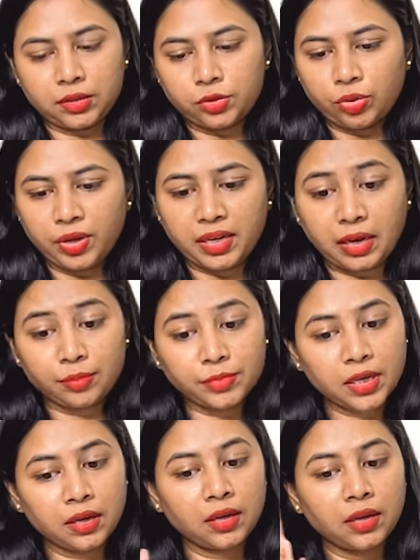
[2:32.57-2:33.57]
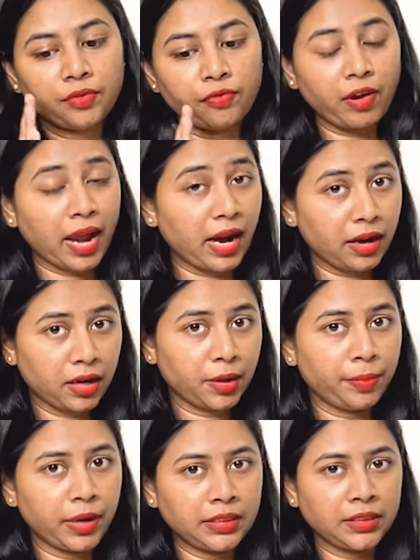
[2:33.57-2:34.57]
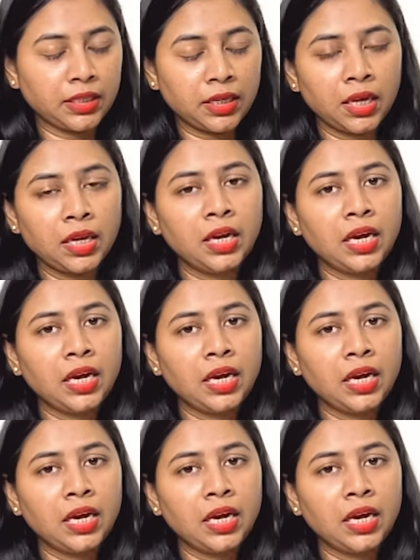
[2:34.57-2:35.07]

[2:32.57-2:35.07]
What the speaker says: So it comes under 500 budget.